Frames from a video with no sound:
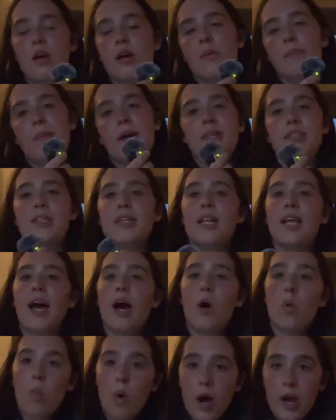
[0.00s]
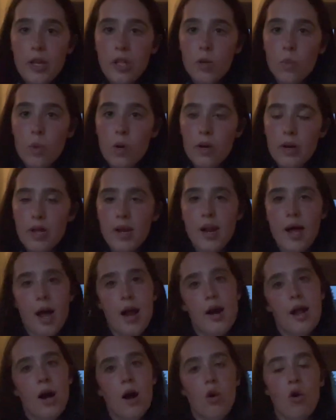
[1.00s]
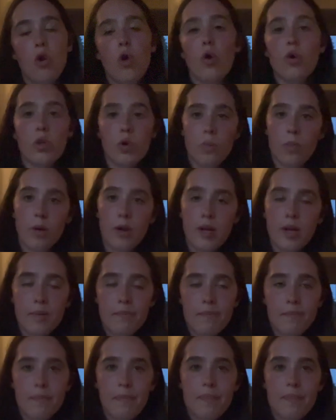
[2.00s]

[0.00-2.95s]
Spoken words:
basically how wide you want it and how long you want it.